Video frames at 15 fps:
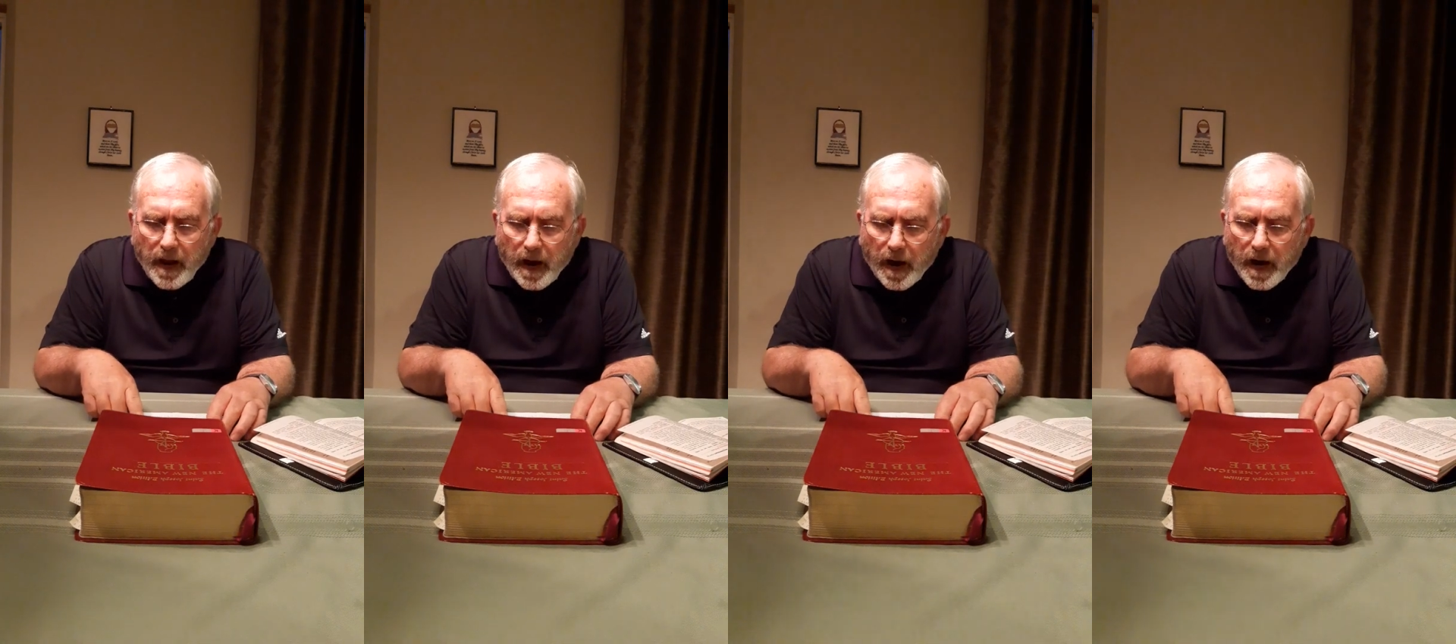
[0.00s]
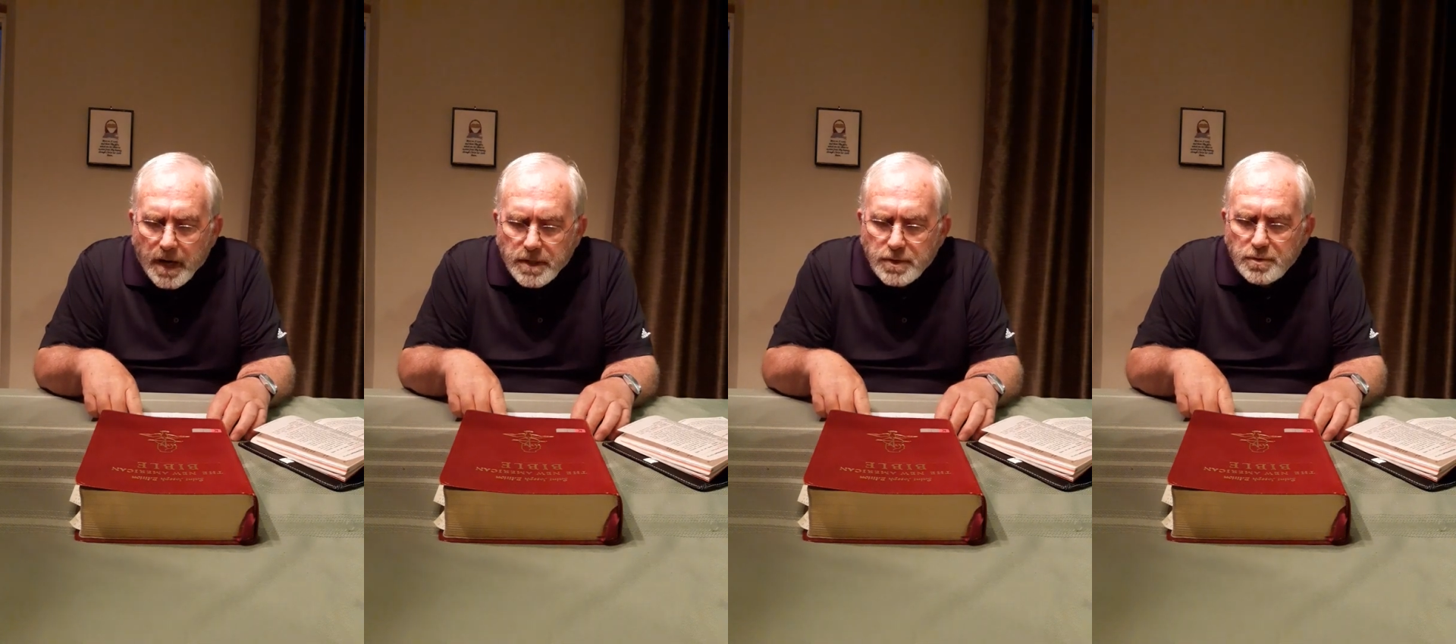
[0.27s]

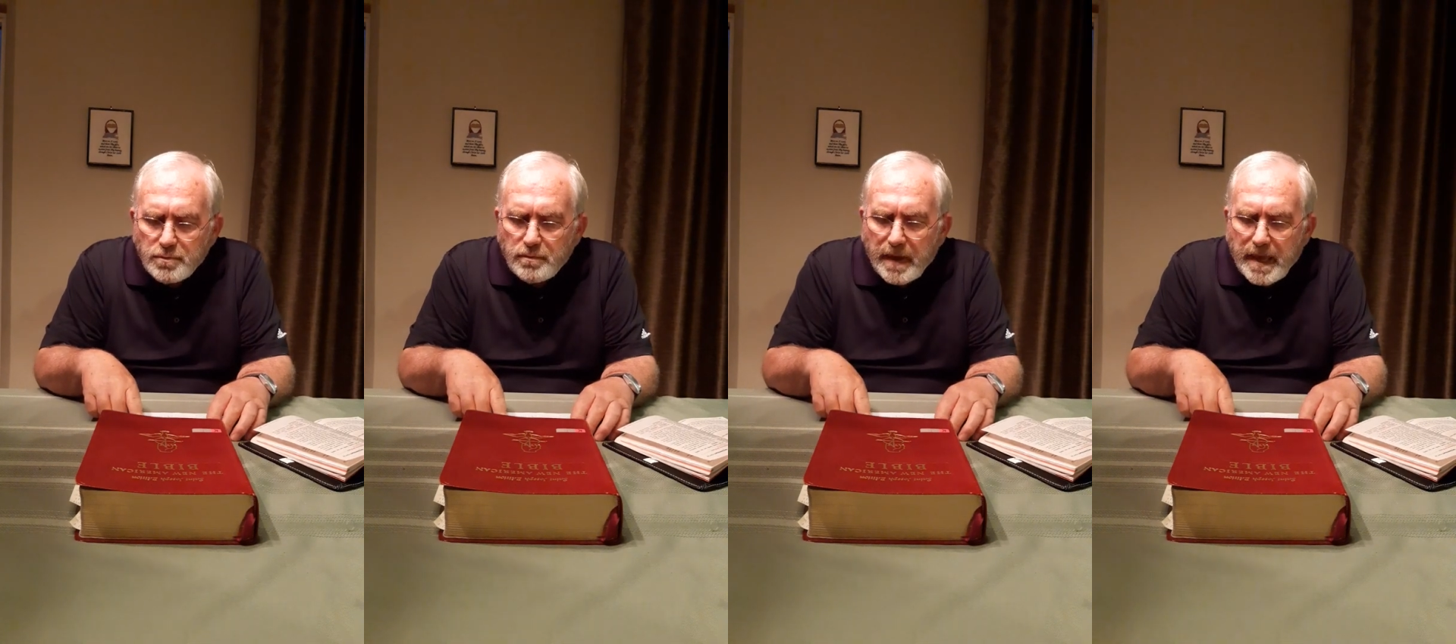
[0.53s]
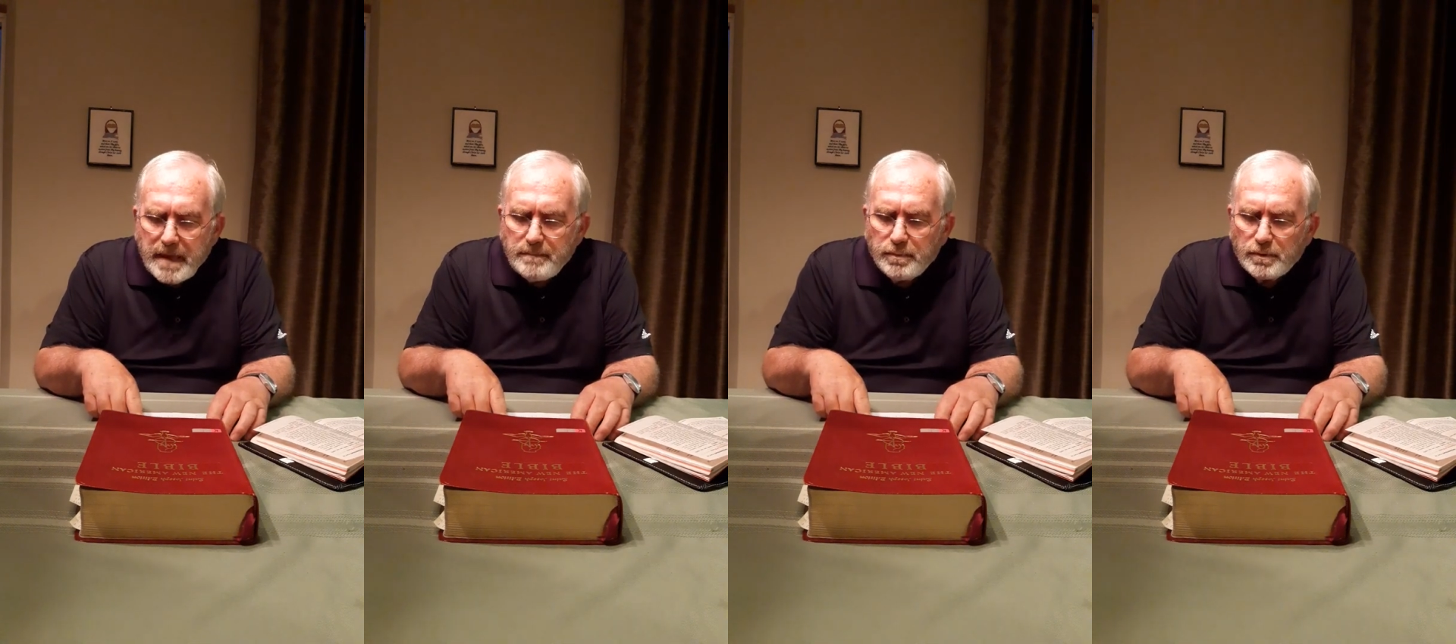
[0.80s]
are you
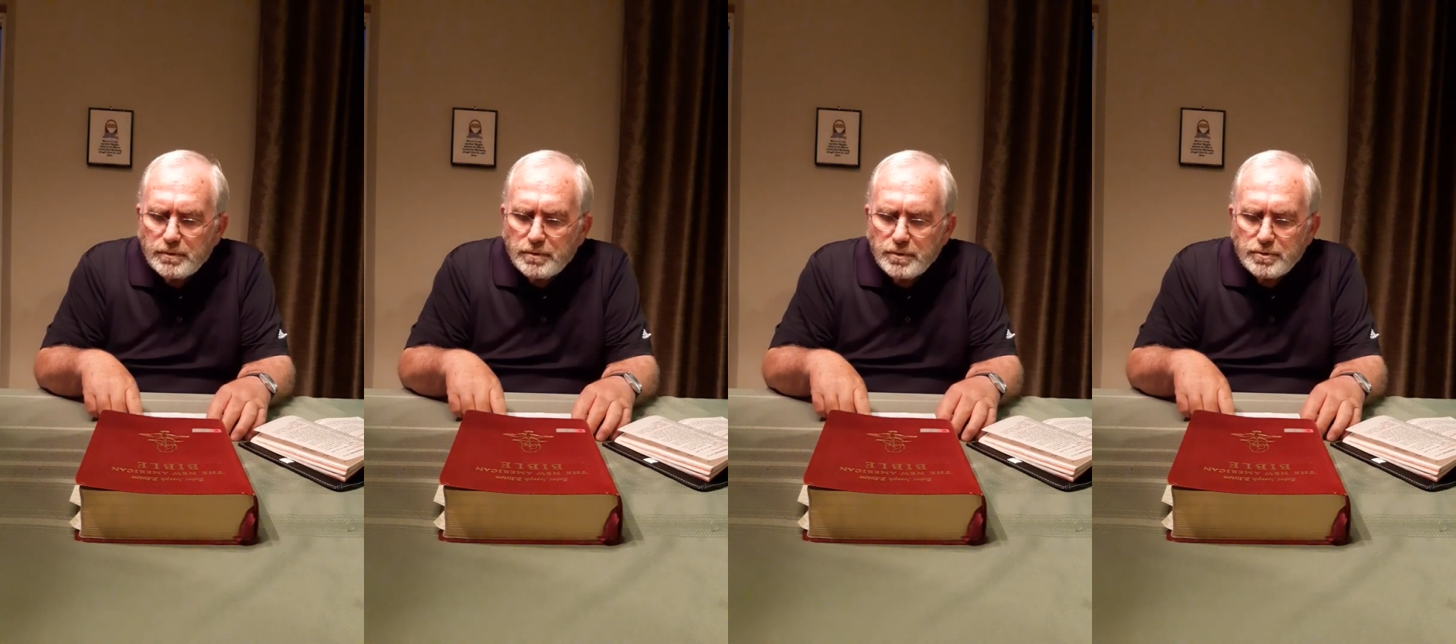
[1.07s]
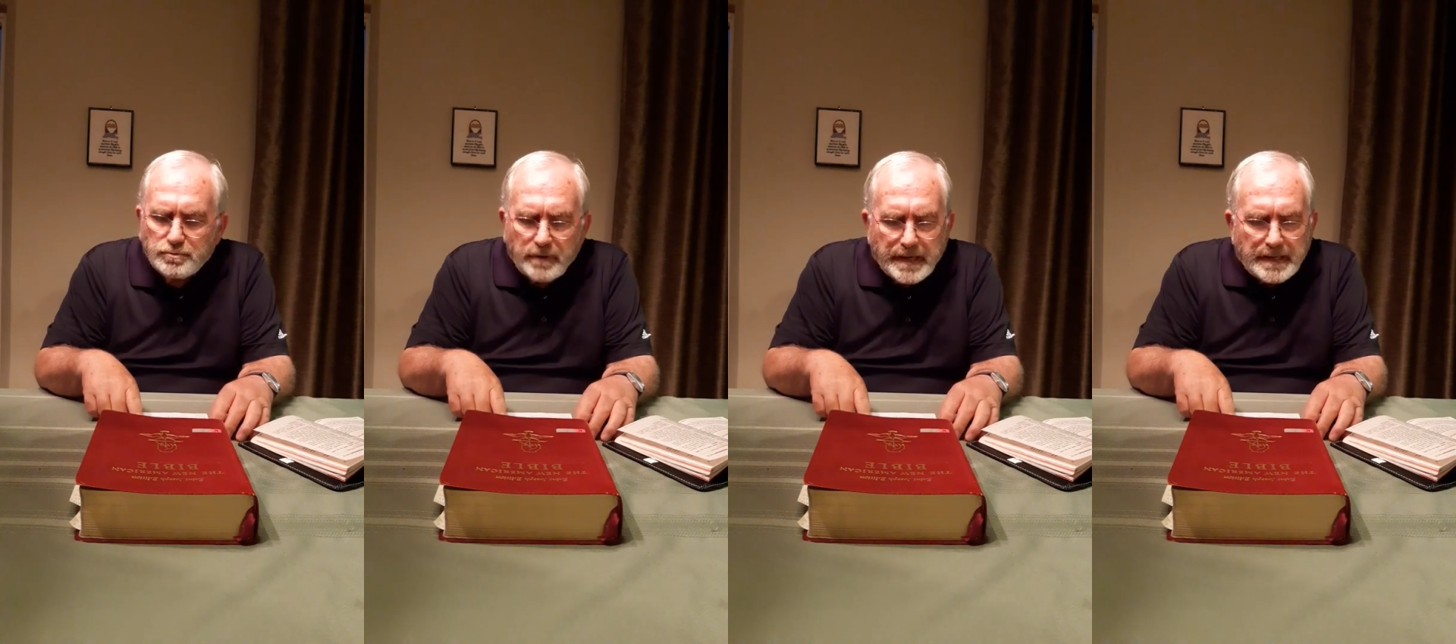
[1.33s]
able to
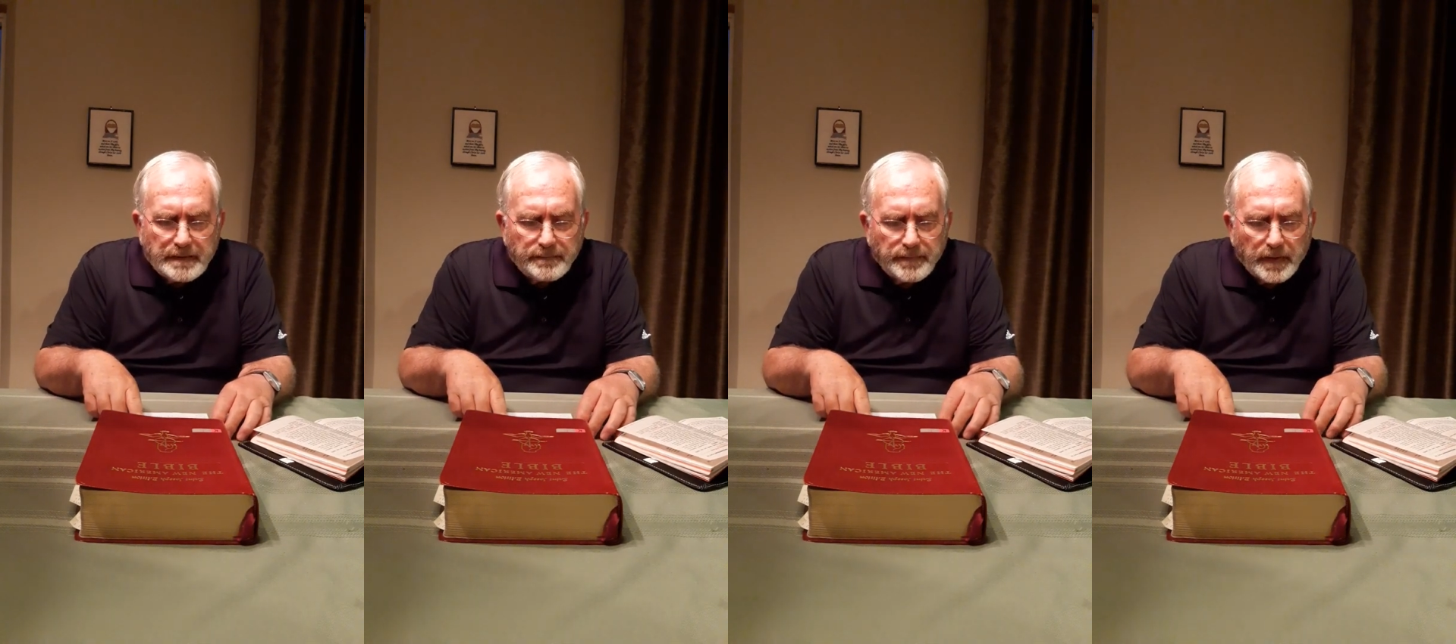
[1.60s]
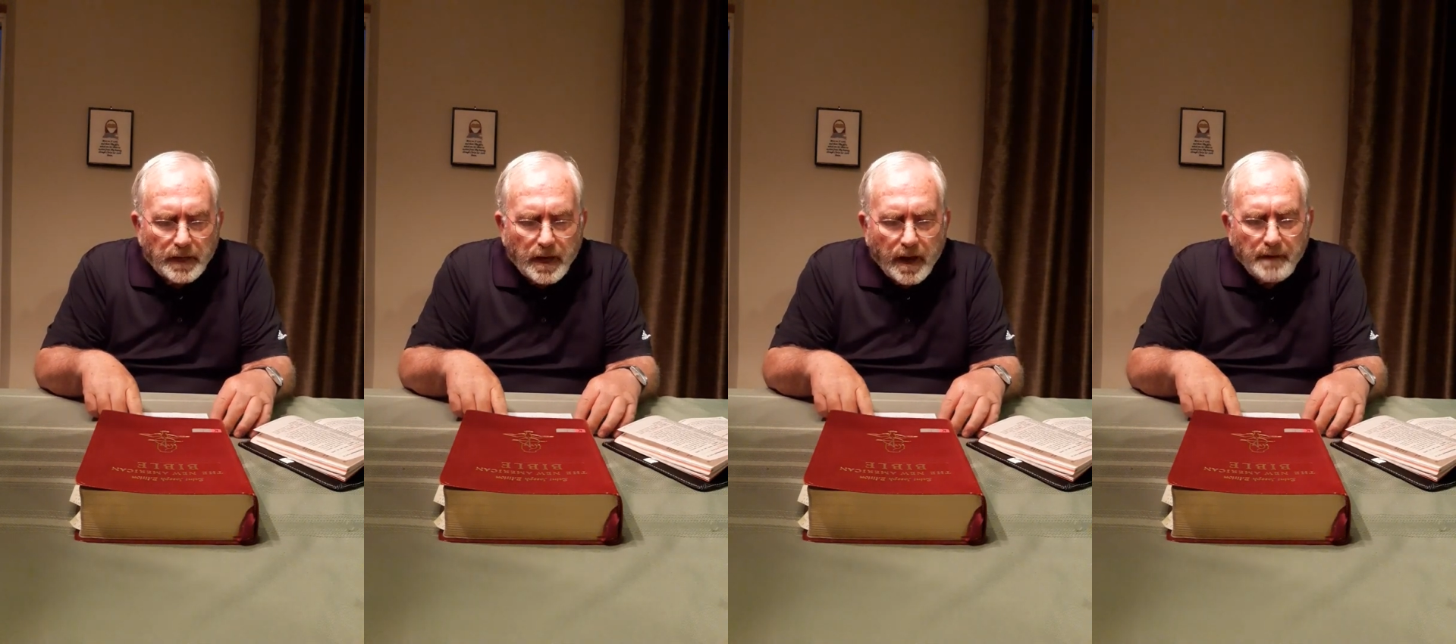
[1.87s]
drink
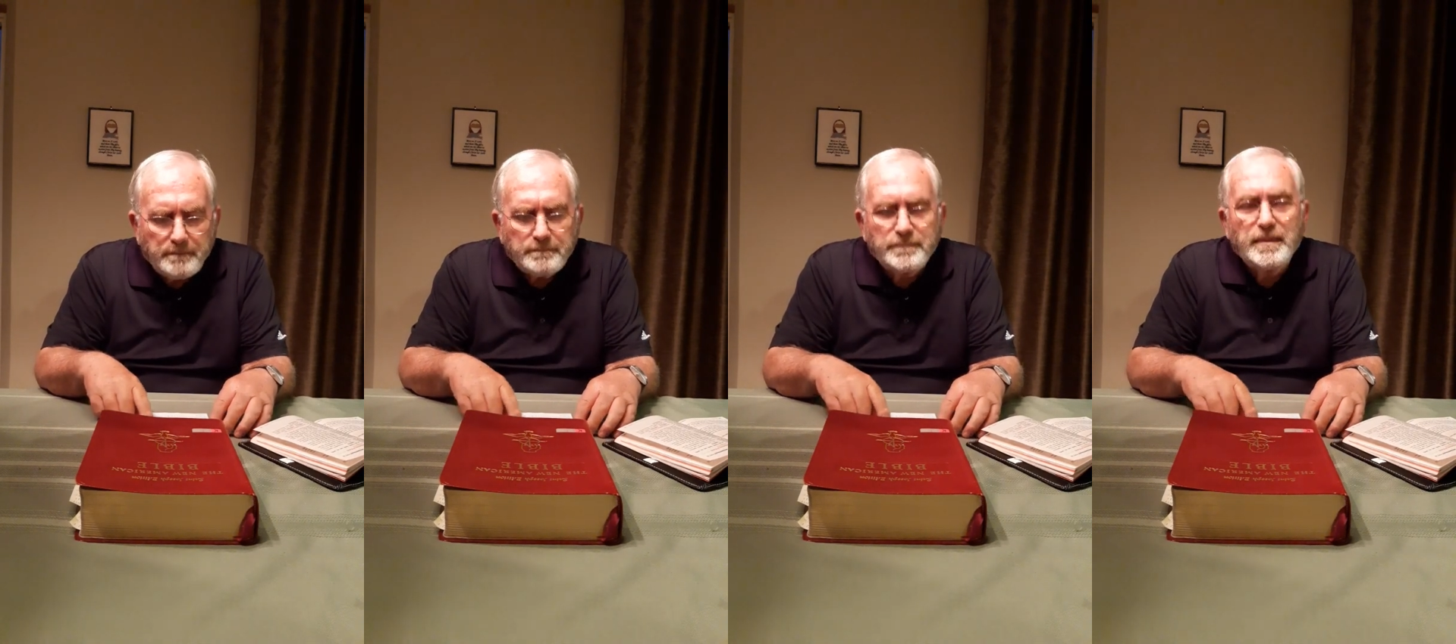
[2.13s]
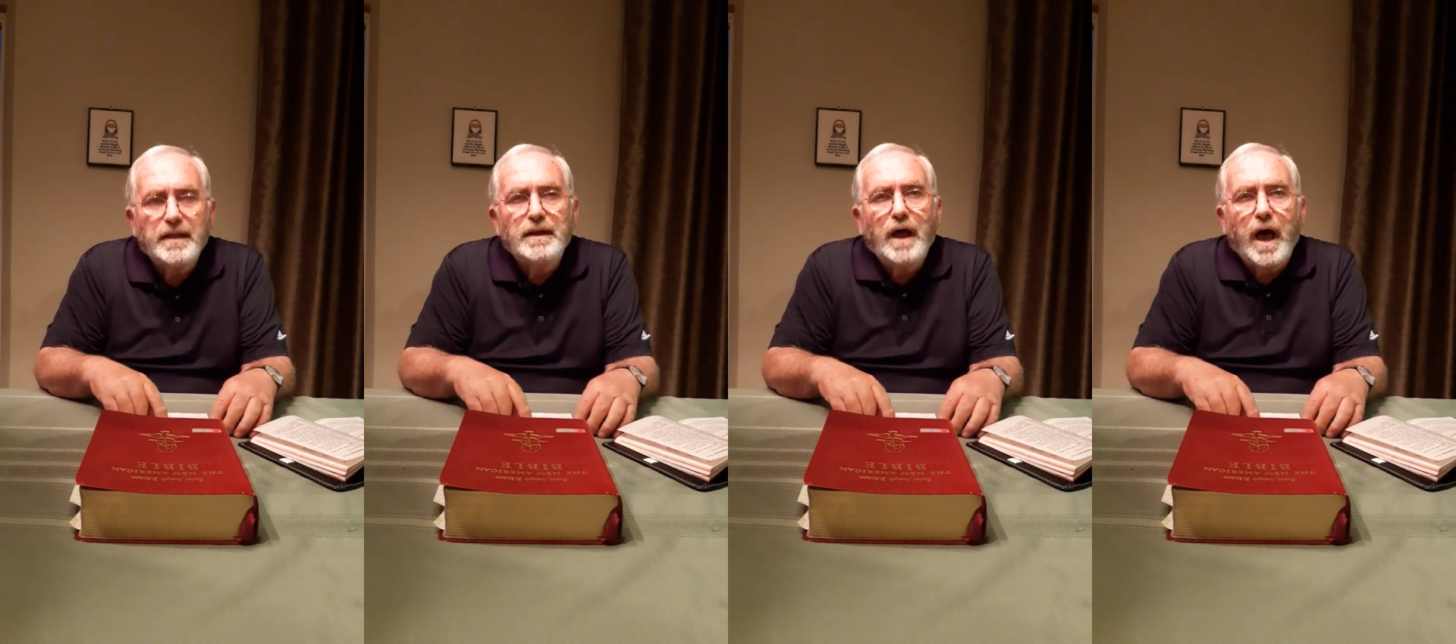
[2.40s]
the cup
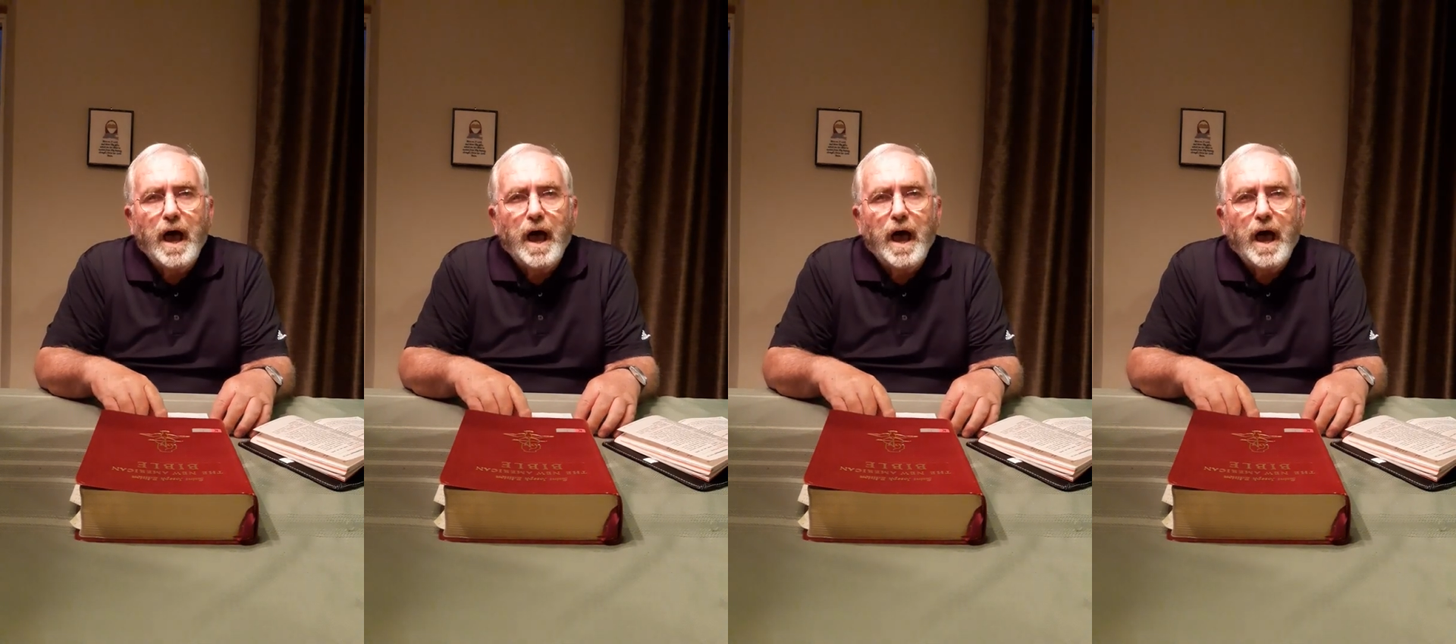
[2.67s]
that